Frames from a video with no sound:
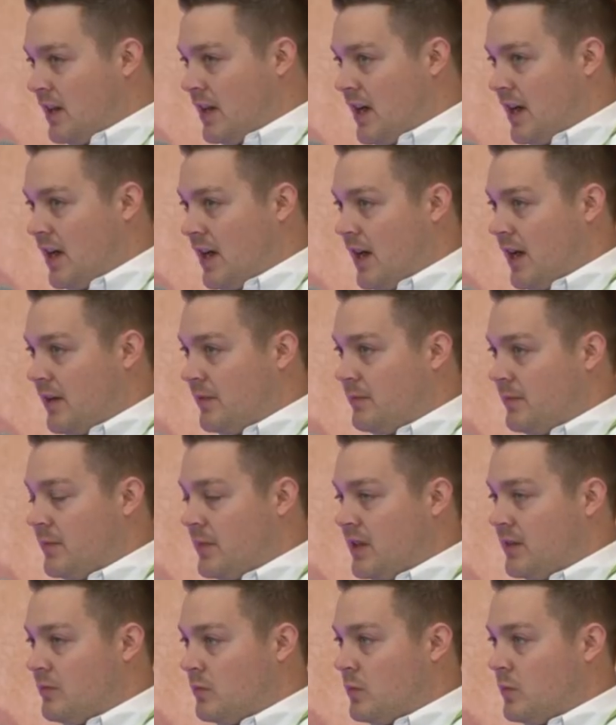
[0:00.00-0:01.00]
uh,
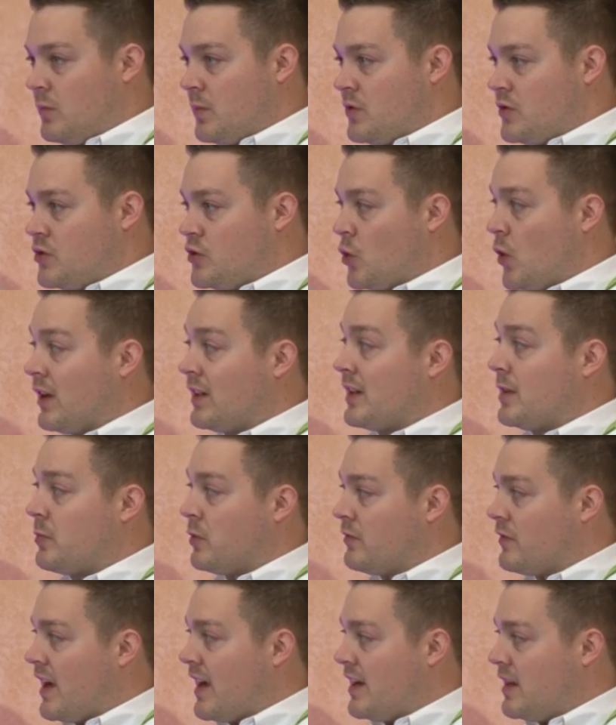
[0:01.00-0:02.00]
jointly
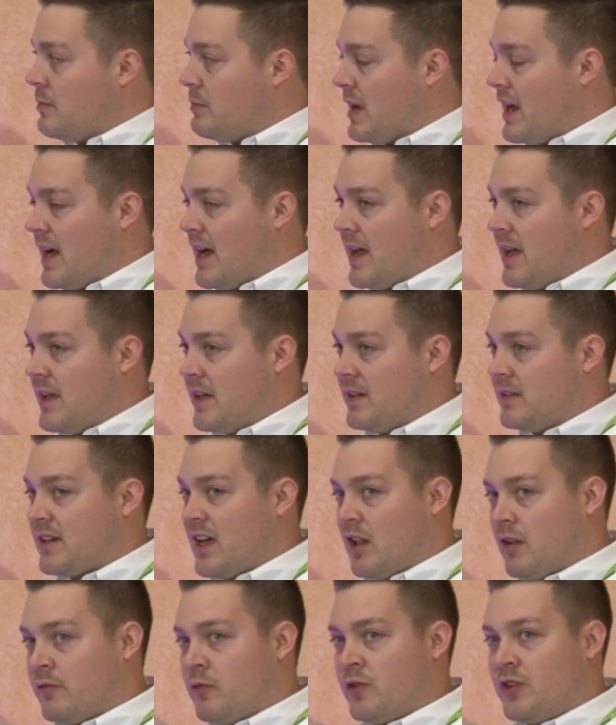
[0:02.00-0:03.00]
provided by
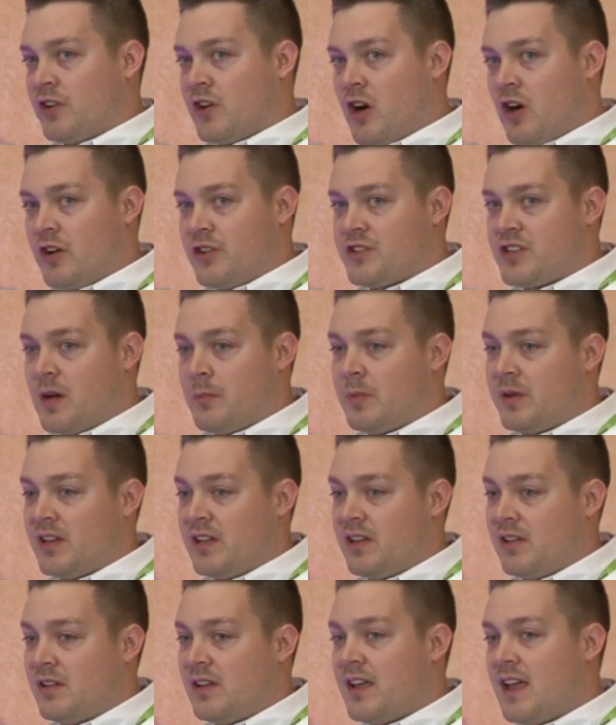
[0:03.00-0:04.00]
California Cartage
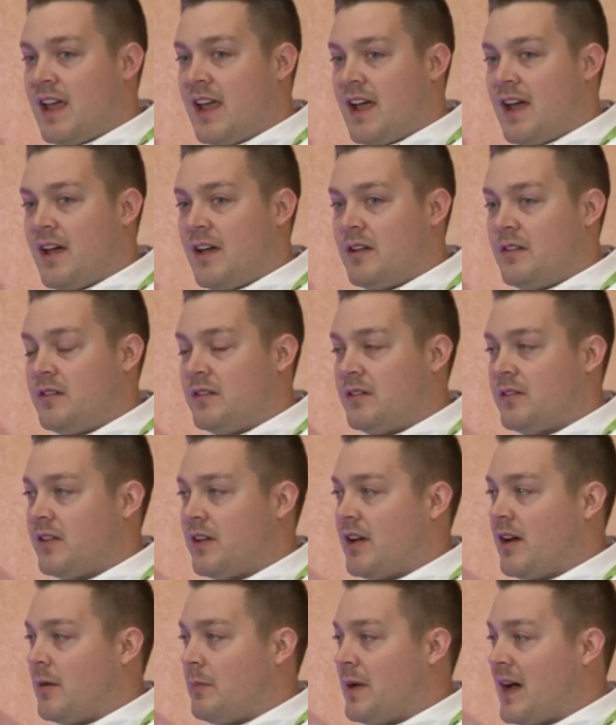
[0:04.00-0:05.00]
Company and
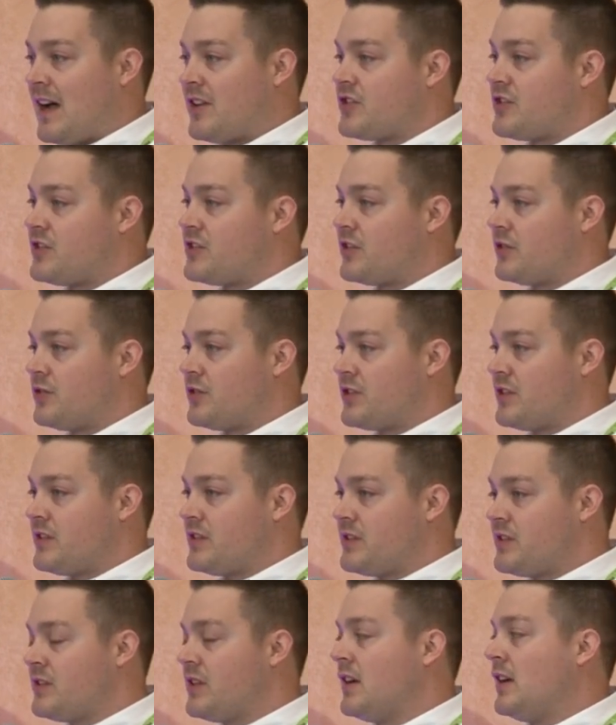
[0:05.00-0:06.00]
uh, um, Bastian
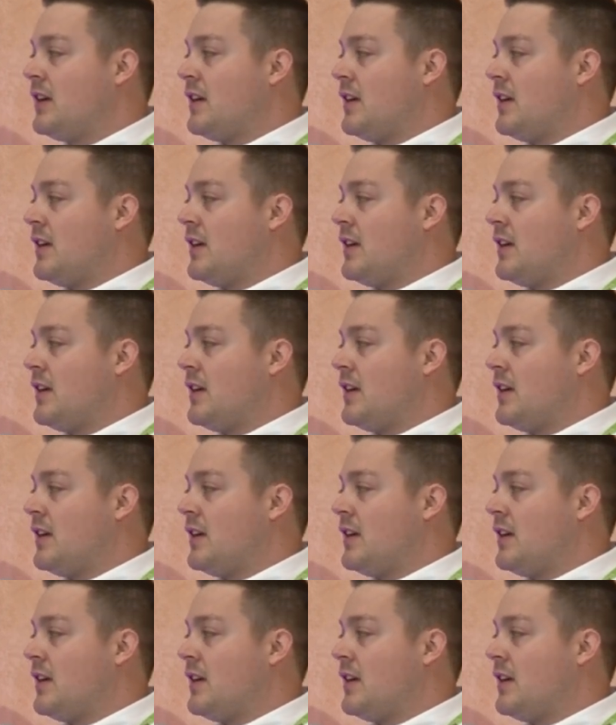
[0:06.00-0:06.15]
Solutions.